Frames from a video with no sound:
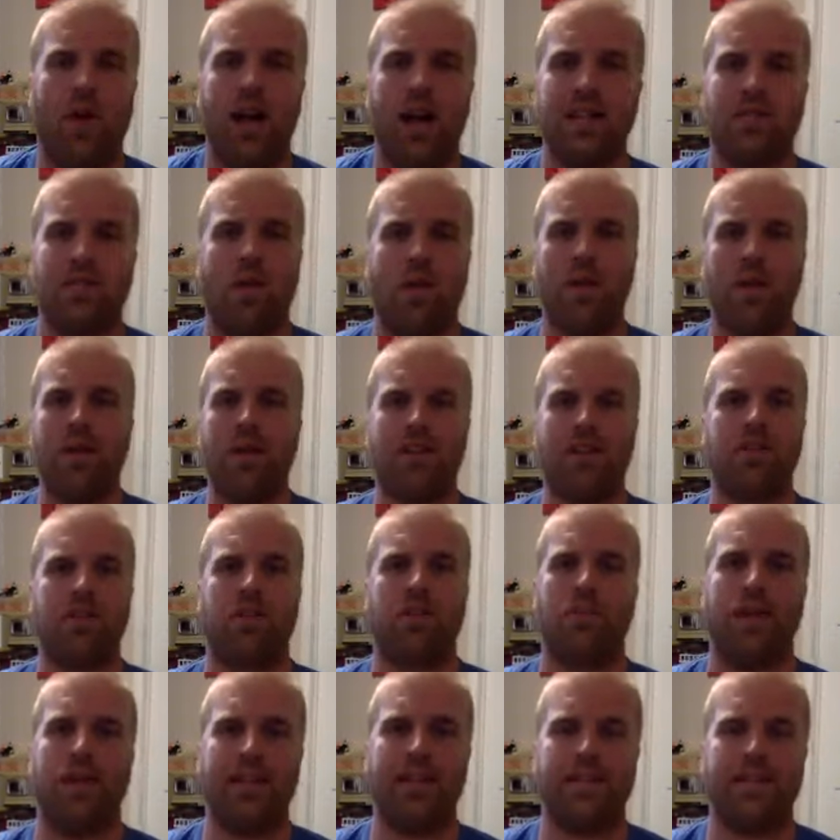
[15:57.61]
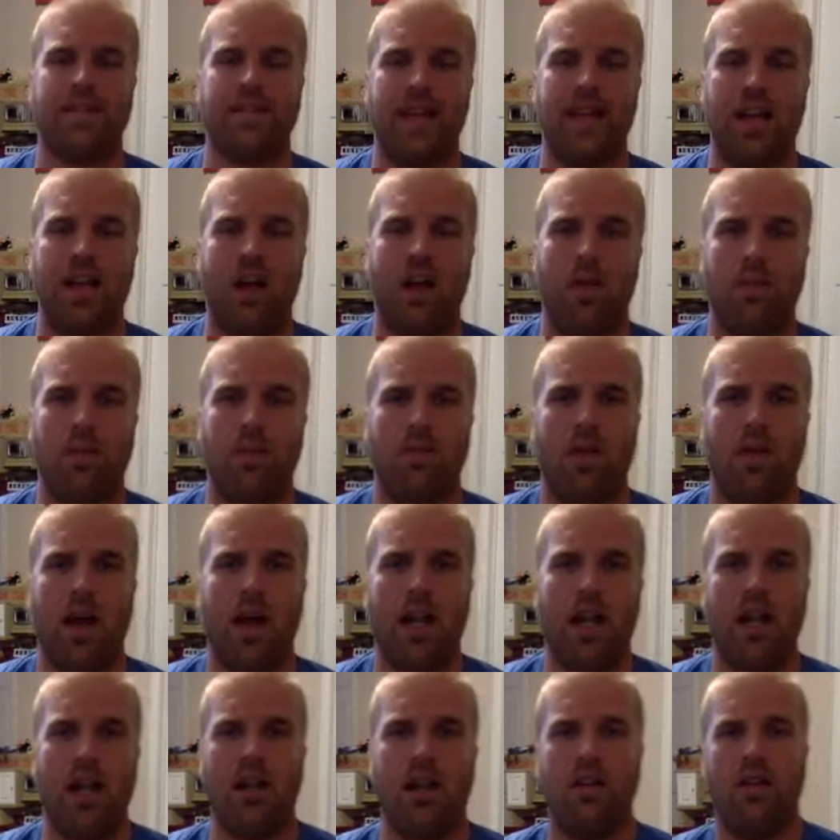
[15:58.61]
I just want to make sure everybody's set up and
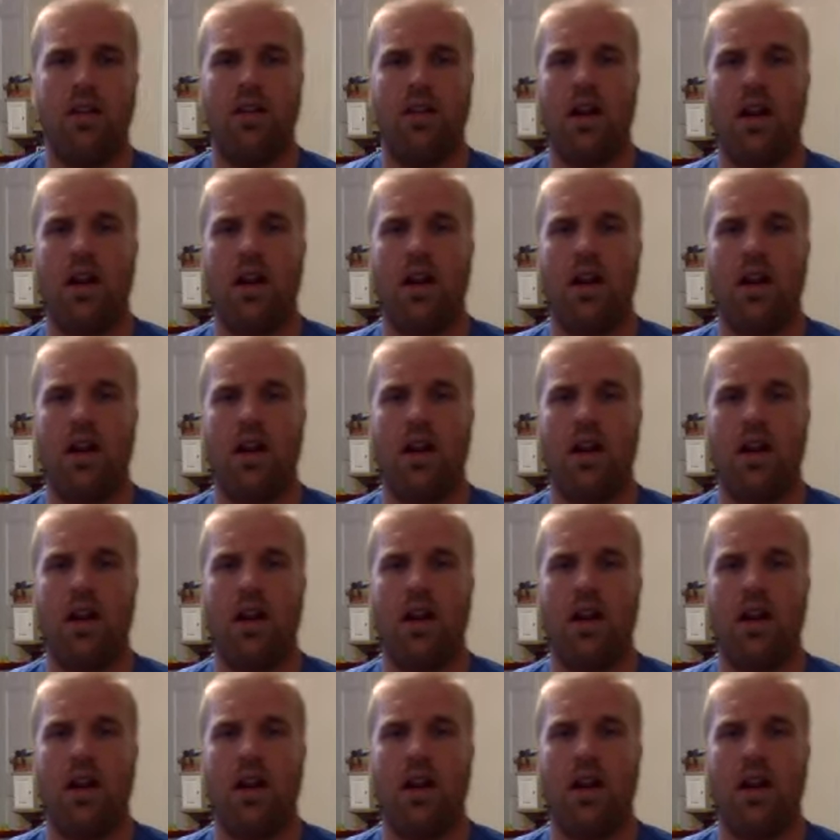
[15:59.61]
ready.